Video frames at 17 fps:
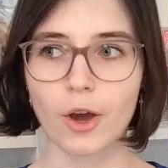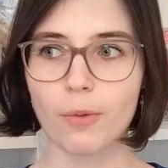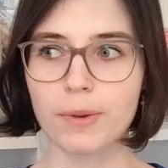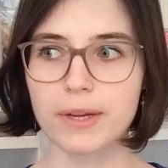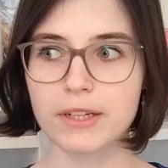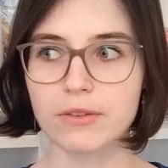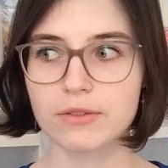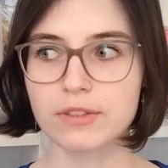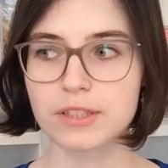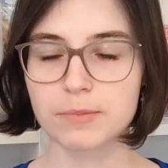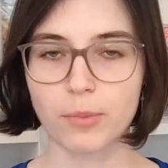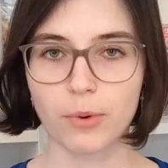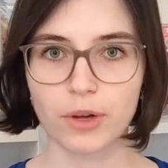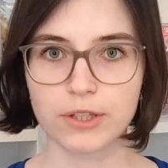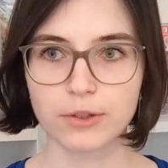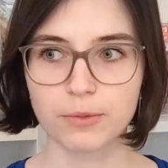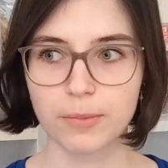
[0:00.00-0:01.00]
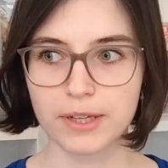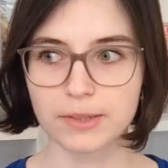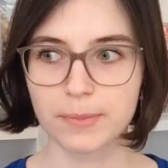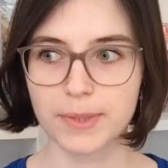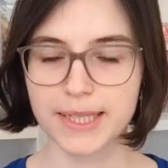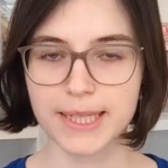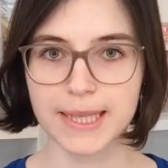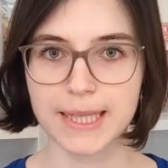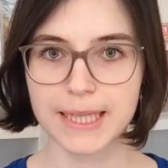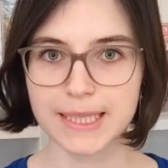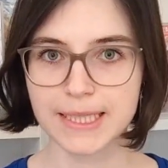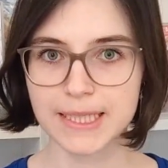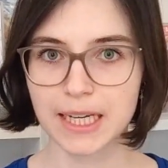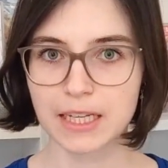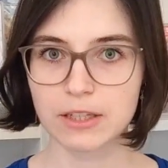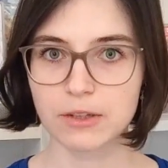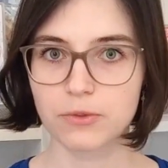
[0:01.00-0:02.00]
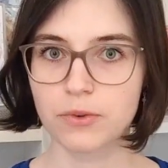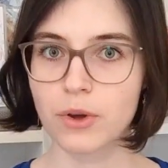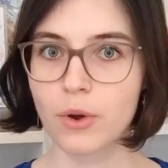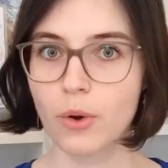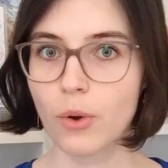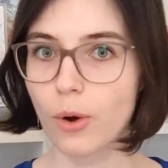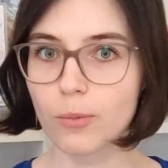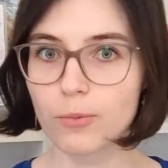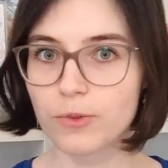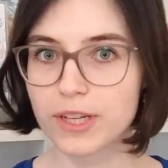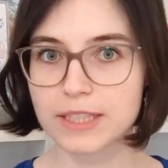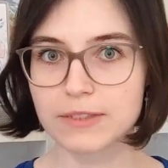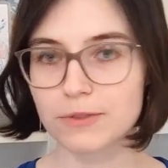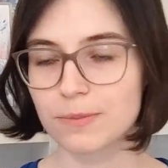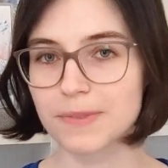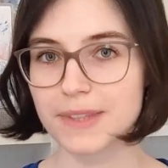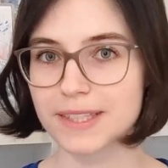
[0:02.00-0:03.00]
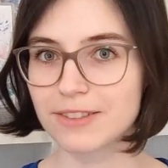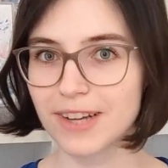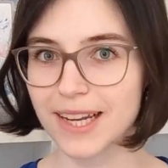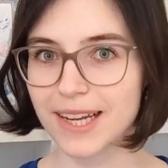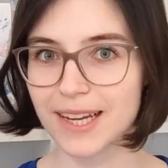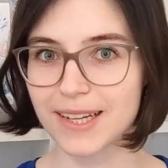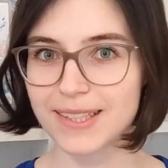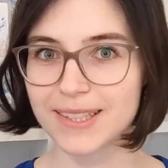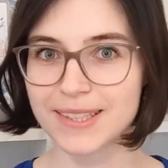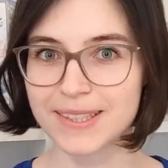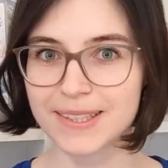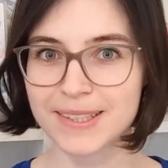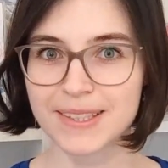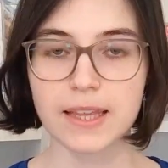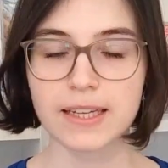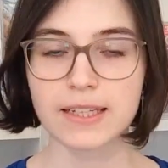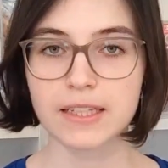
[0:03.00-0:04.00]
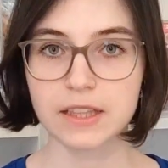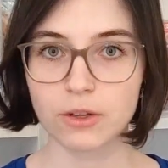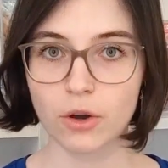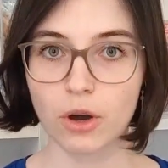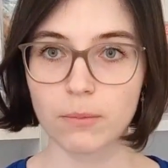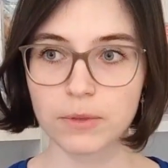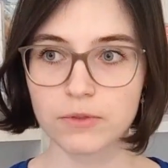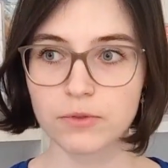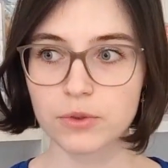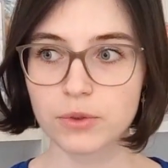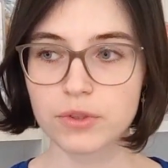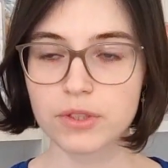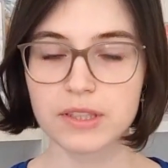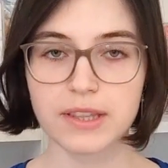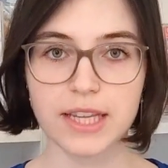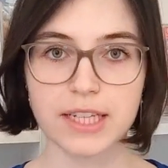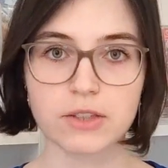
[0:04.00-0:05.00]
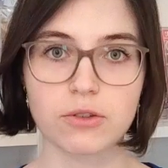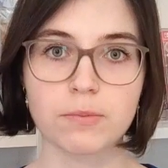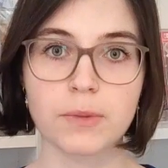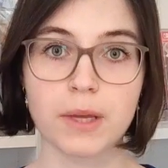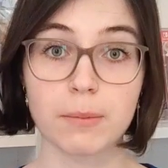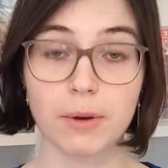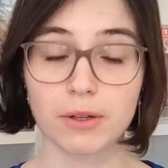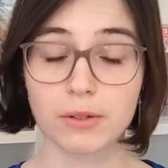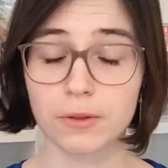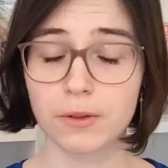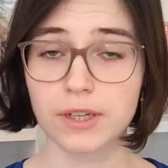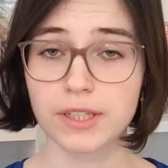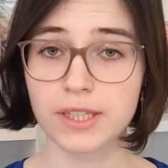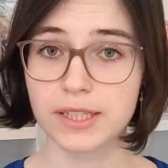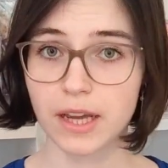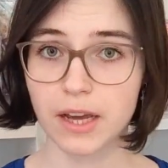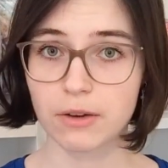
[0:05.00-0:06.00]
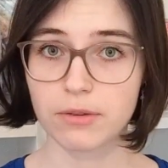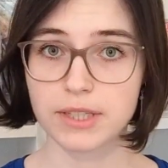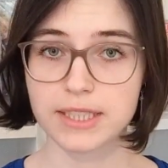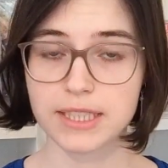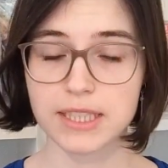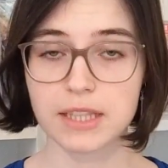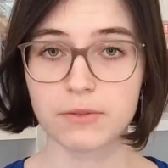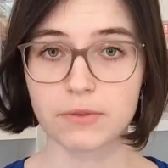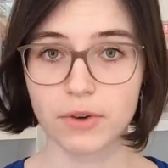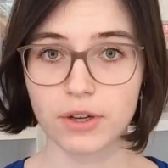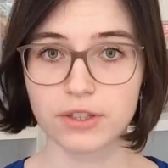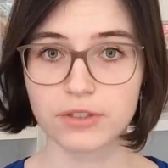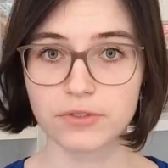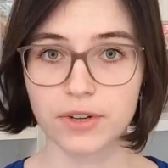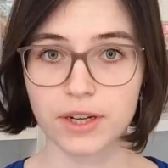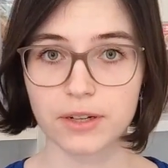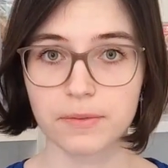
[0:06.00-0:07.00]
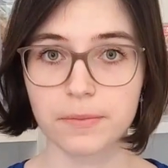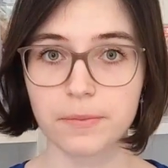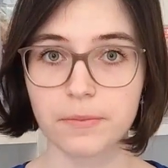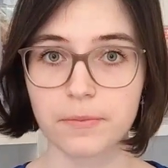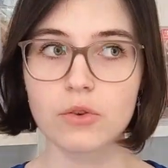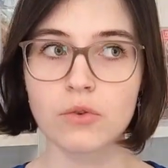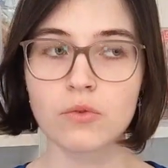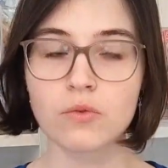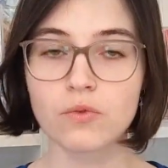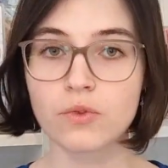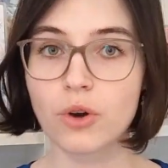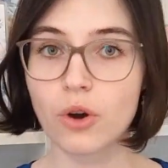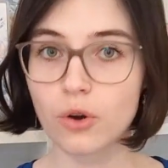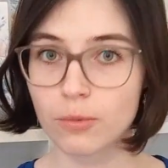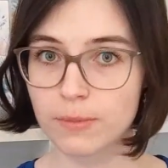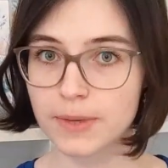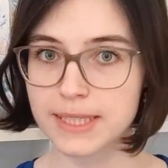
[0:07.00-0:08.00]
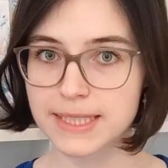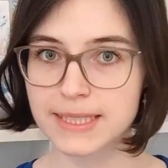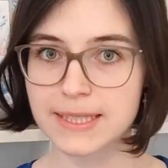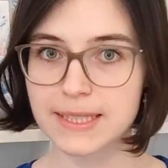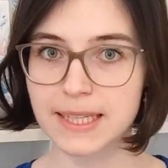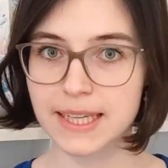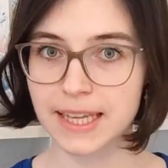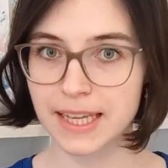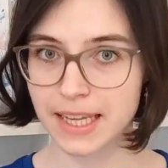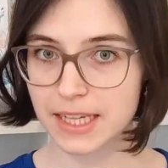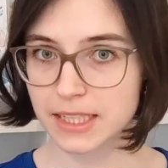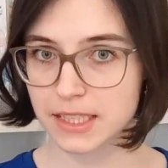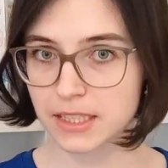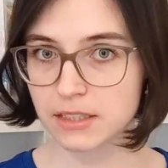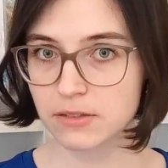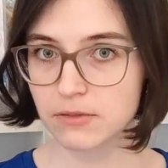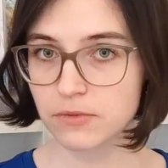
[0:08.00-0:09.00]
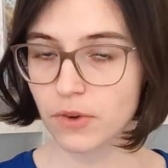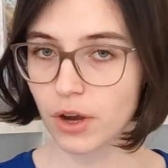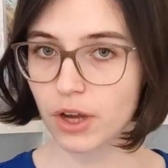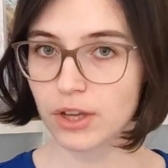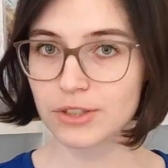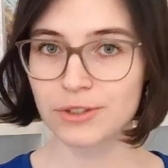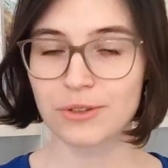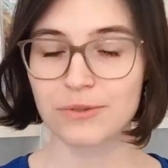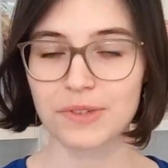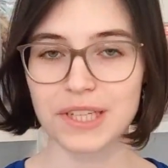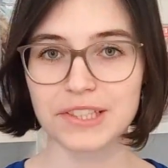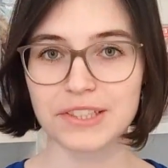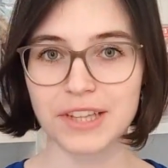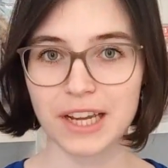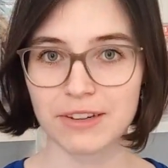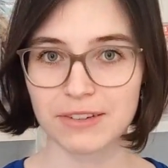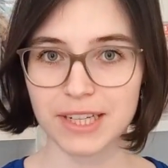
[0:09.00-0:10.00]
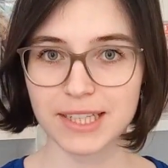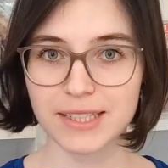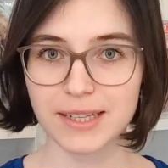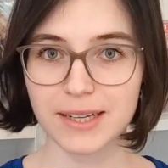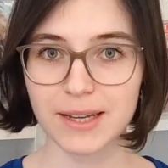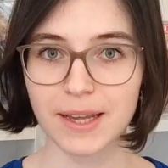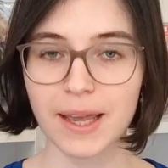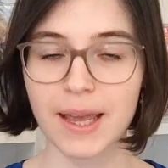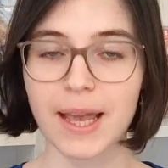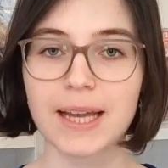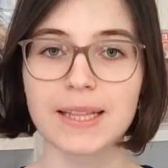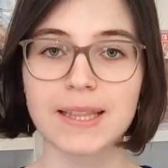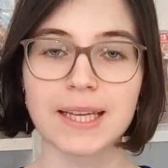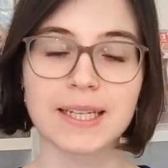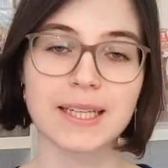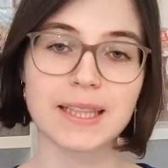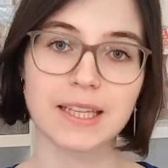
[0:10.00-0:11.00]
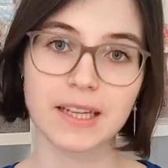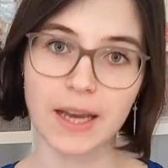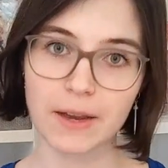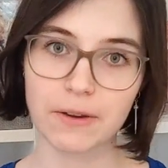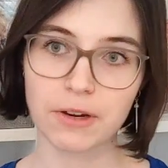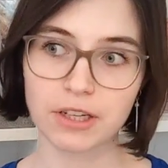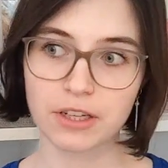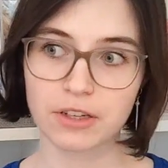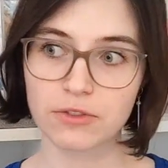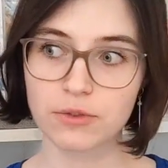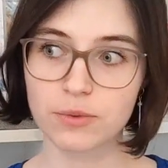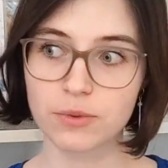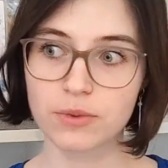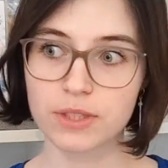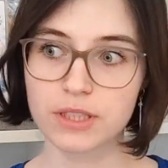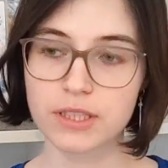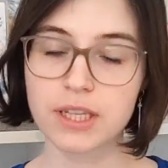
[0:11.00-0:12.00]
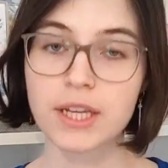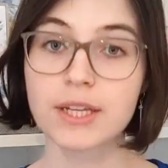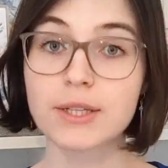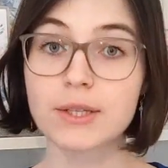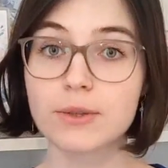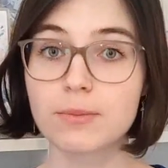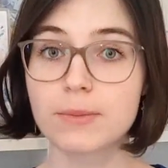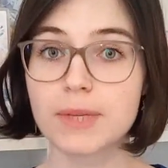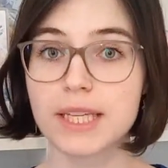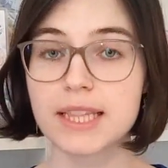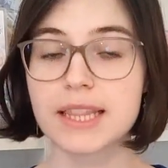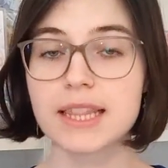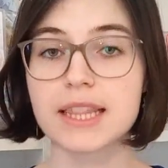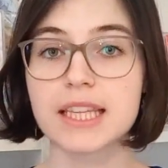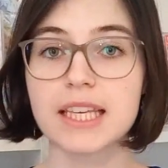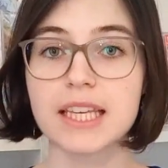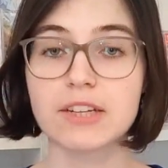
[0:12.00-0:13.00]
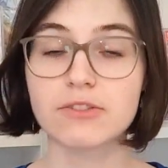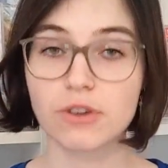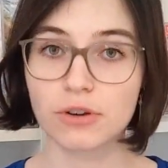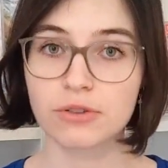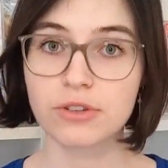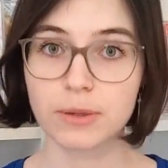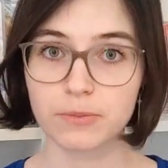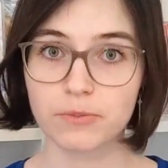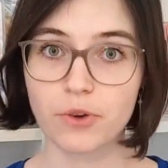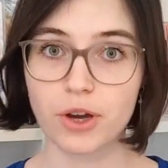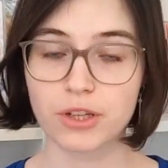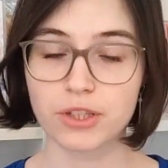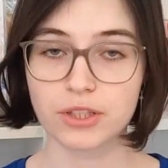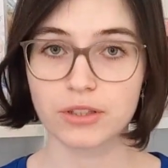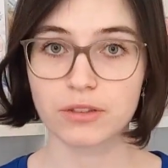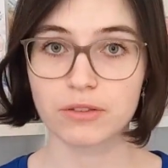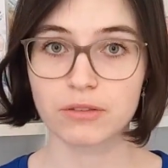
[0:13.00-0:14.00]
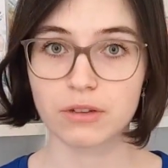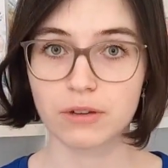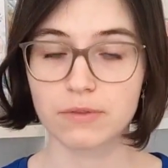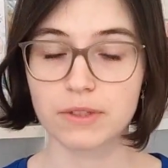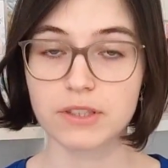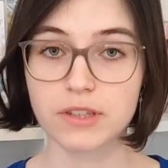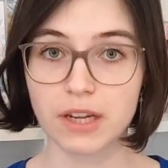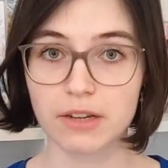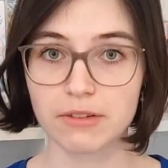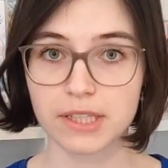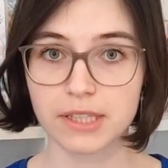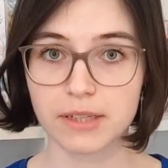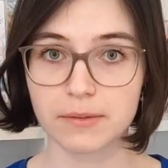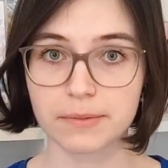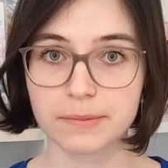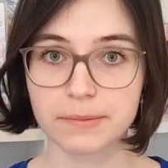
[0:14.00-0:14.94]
I hope I don't spoil too much, but I think it's kind of obvious from the trailer that in the common route, that took me about 13 hours in the first run, you romance the kid version of each character, and then in the character routes, you meet the grown-up version of each character.